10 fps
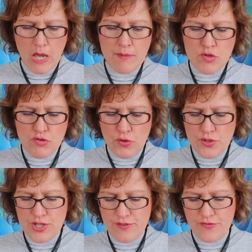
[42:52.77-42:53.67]
I'm
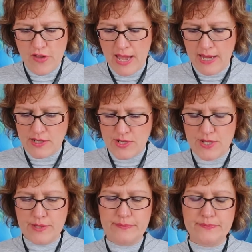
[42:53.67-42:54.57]
drawn to the
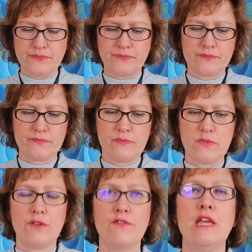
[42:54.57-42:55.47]
fact
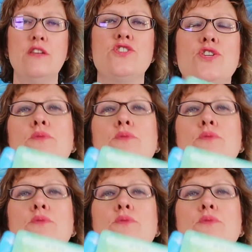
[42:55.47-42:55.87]
that in